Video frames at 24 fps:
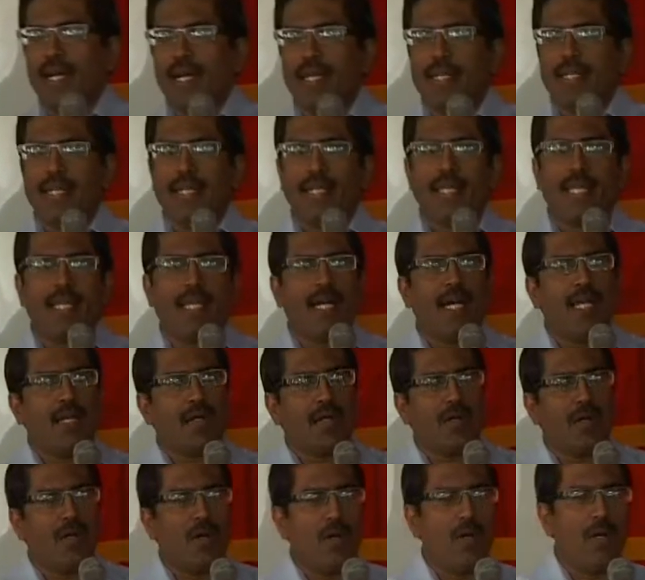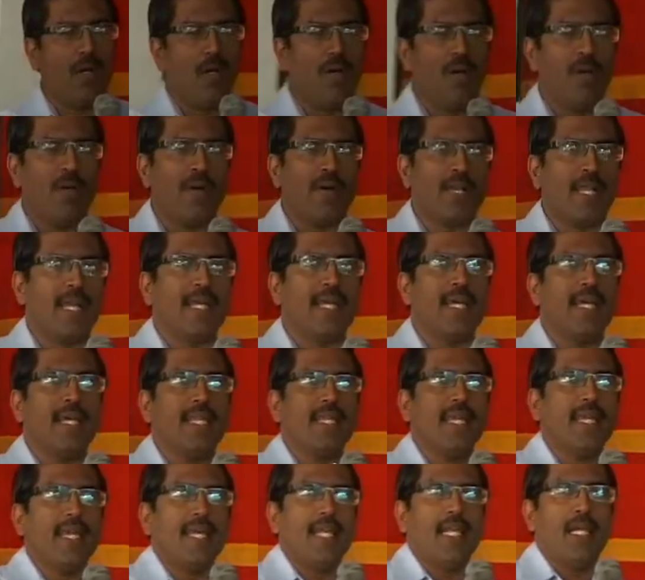taking alcohol or
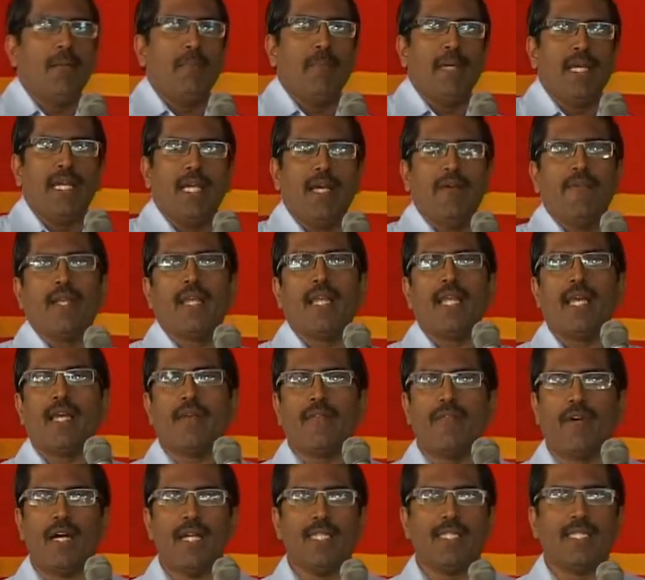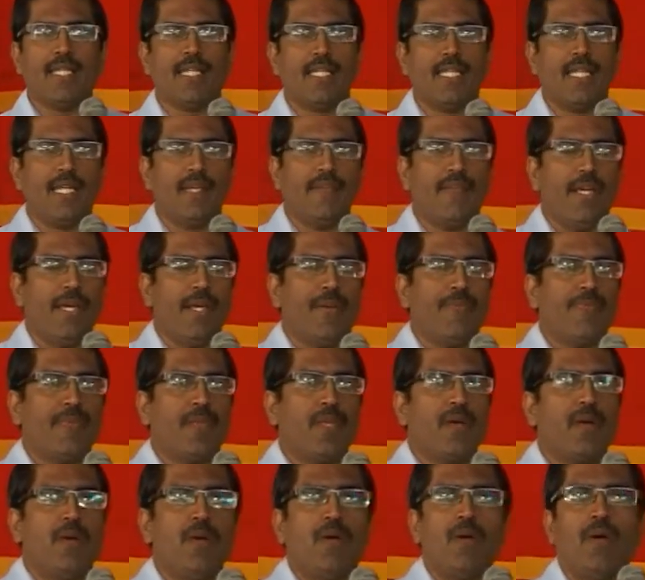engaging in a behavior like watching TV
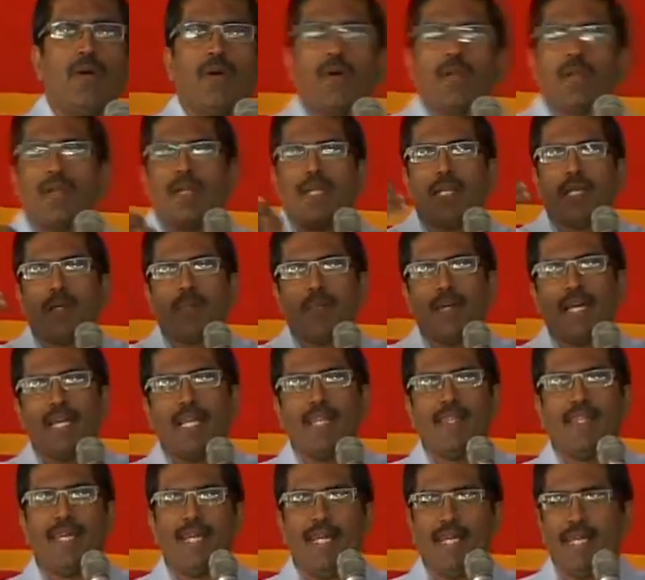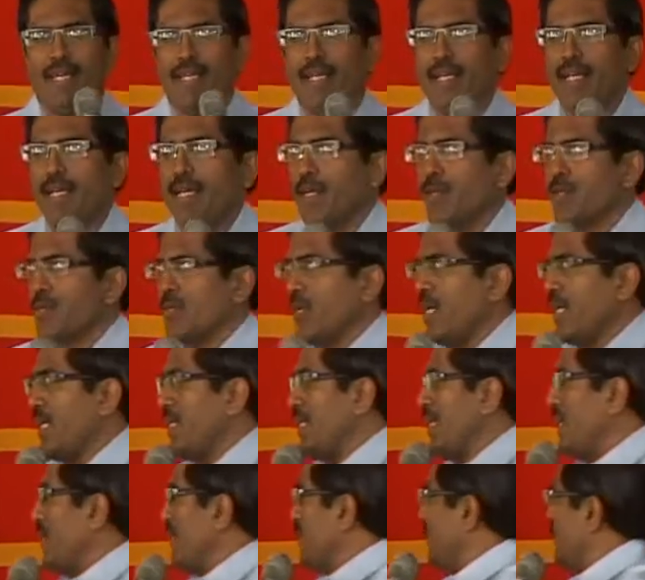or let it be anything. So anything